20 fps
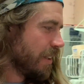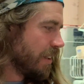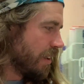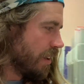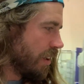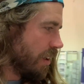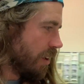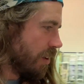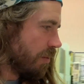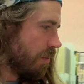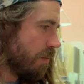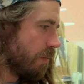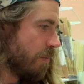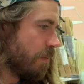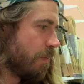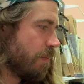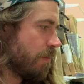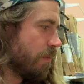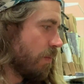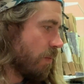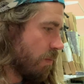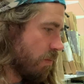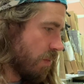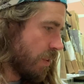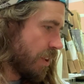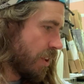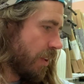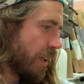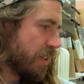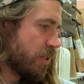I
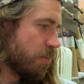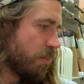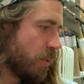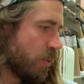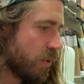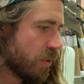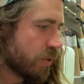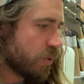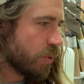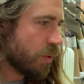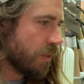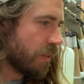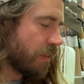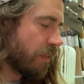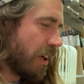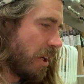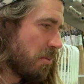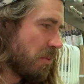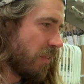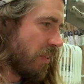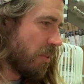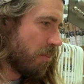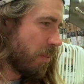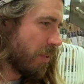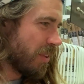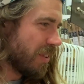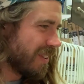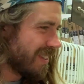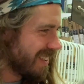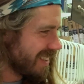know how to build the sort of frame of it,
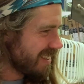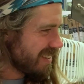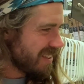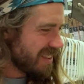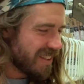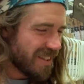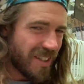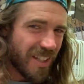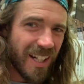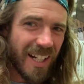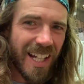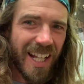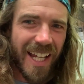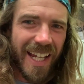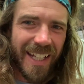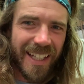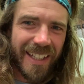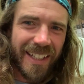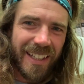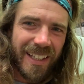but it's the leg.